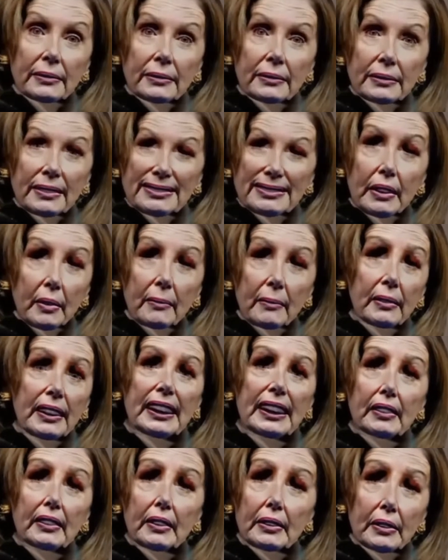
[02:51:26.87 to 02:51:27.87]
Don't be
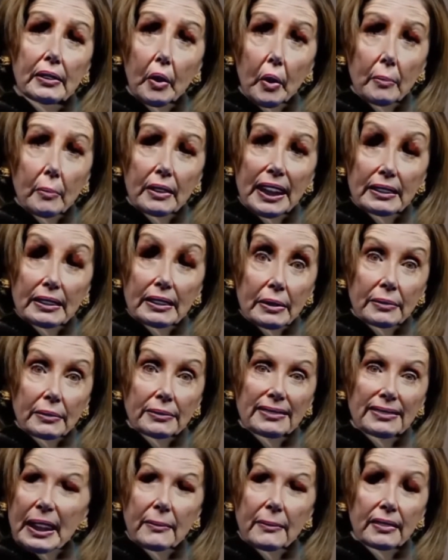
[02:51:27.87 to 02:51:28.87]
stupid.
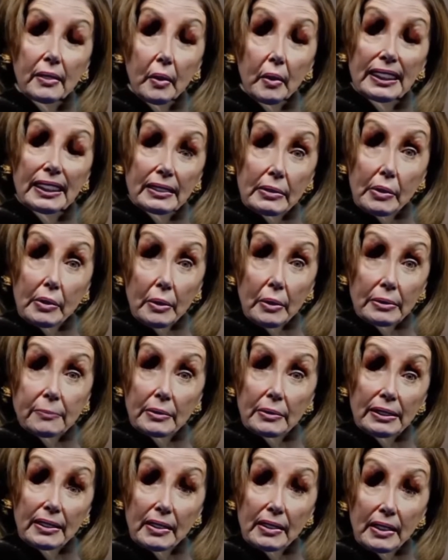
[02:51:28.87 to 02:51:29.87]
Democrats don't
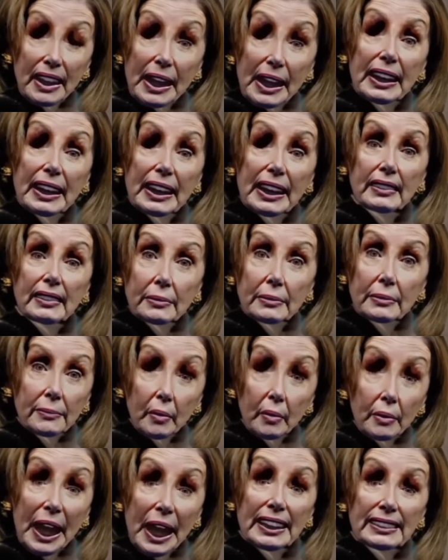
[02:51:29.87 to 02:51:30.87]
investigate
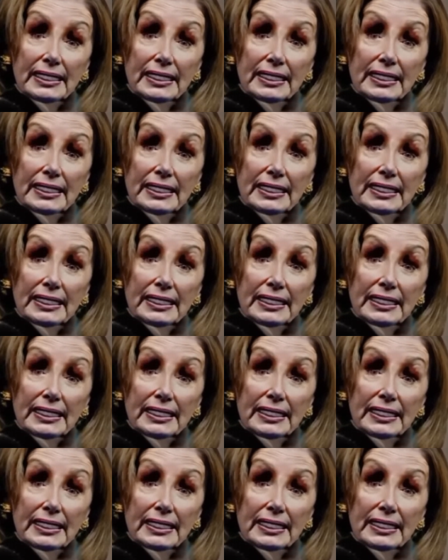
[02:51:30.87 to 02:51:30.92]
Democrats.